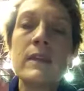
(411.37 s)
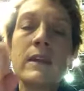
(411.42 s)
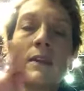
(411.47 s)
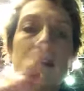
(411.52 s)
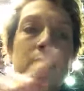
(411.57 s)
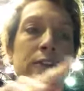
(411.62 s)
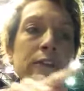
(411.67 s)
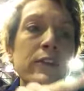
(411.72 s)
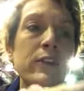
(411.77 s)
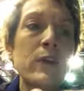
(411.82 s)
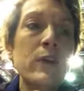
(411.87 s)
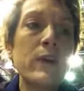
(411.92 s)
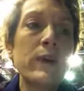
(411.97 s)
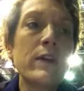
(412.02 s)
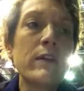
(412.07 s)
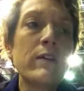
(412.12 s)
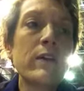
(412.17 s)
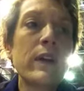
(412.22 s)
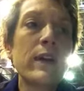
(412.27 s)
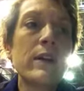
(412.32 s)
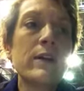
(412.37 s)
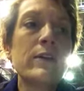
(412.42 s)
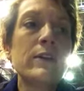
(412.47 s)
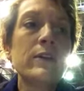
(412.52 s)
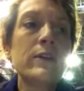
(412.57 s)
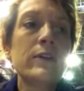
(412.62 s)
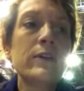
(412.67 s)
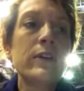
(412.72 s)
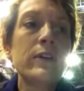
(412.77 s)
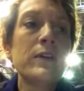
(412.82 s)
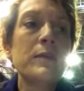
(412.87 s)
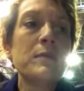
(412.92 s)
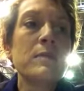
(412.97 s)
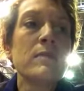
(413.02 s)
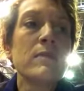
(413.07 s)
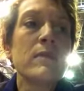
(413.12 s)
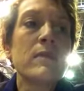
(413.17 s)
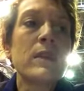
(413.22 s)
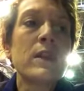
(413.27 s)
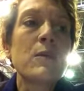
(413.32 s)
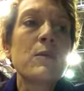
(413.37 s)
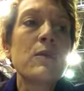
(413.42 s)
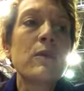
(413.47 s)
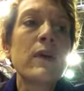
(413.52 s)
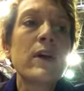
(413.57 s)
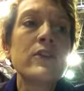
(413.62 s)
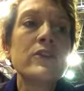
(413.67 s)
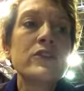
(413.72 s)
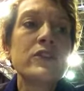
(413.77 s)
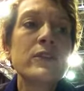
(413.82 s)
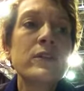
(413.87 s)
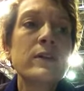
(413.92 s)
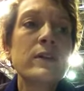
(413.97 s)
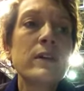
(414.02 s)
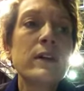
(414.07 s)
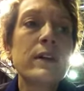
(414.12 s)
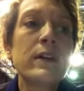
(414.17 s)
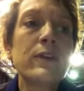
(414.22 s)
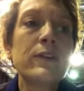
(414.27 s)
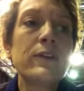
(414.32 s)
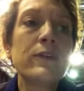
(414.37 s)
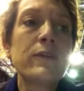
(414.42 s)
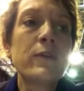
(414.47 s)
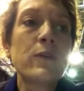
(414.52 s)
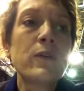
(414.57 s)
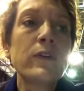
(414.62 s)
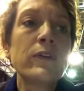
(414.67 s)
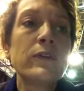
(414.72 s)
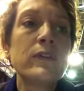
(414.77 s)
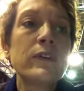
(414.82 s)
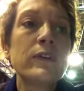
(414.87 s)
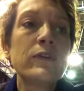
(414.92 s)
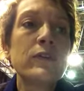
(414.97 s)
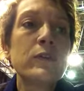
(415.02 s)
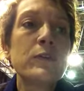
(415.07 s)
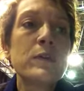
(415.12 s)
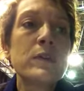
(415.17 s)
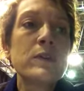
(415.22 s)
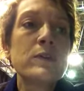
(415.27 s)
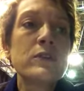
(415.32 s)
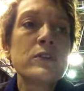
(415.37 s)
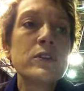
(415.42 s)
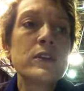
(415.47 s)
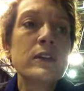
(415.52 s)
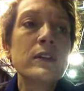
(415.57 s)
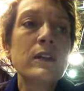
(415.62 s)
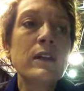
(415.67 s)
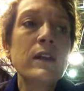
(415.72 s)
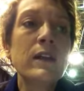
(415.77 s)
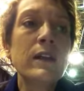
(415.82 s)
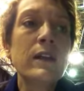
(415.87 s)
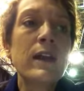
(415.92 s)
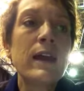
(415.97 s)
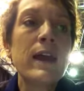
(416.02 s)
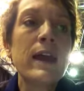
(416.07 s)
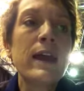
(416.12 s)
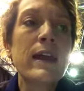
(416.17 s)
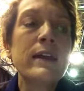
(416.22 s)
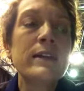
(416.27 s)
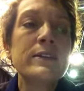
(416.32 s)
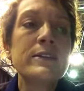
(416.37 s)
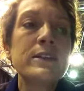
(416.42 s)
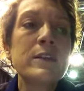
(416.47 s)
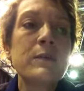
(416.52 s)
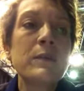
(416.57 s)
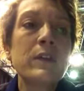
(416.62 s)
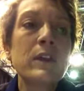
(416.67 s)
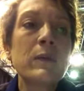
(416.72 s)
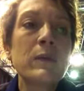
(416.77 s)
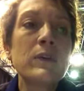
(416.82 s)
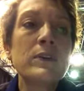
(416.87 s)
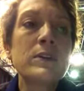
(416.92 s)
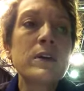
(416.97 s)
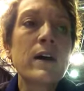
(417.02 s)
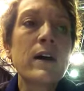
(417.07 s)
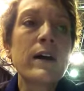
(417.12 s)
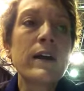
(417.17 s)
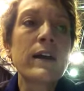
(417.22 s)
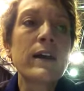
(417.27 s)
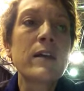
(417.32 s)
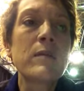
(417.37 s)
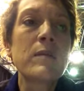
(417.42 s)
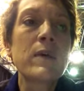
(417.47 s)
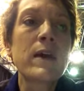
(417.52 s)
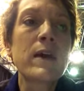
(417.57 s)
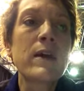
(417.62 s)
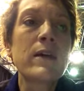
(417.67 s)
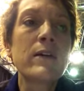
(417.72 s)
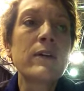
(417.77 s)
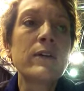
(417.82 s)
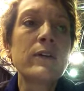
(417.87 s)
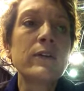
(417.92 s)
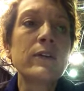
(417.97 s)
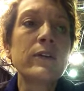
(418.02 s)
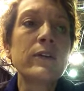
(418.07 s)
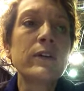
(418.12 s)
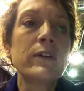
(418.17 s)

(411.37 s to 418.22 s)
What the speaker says: that's going around. Pressure is a force distribution, and typically we're talking about